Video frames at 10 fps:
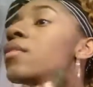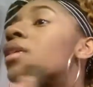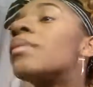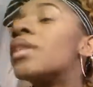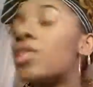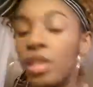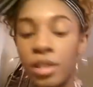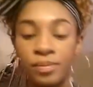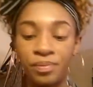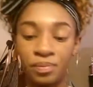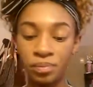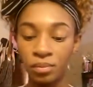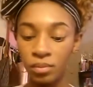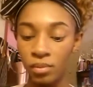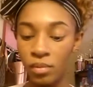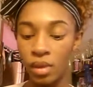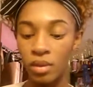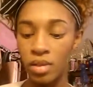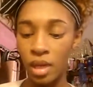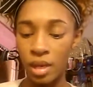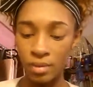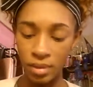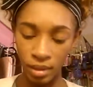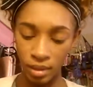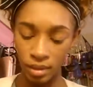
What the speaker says: Do my jaw most times.